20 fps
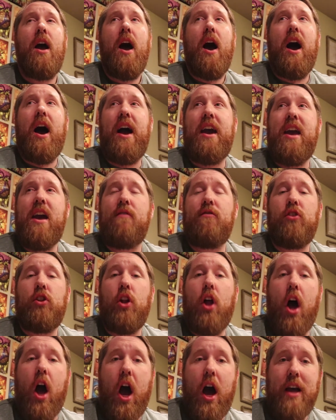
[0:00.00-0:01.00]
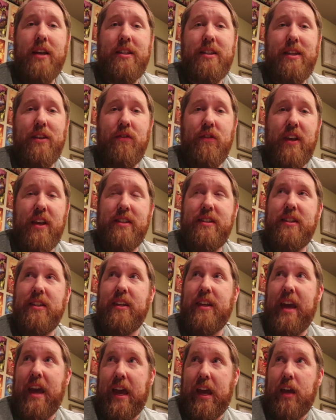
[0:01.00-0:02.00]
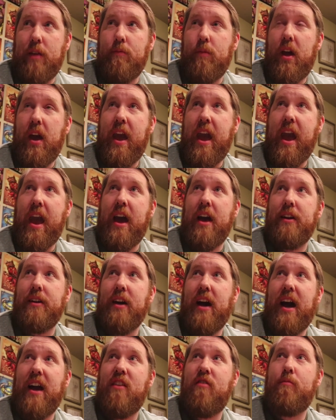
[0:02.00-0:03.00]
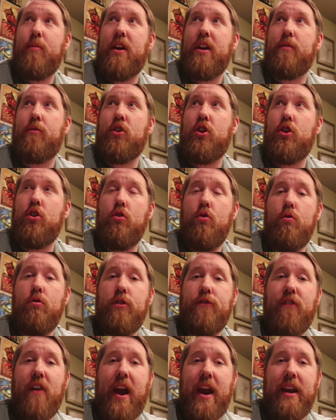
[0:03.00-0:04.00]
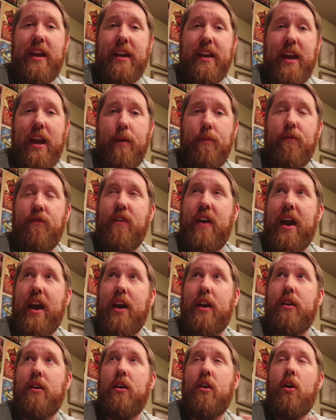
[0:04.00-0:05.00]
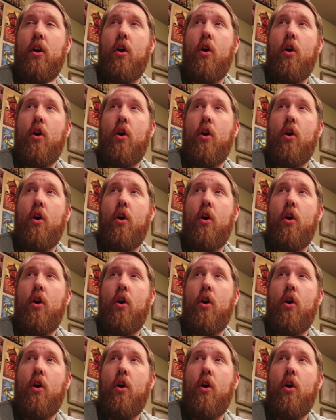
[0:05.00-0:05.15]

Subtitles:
I have lost this game, and I have been a huge fighting game fan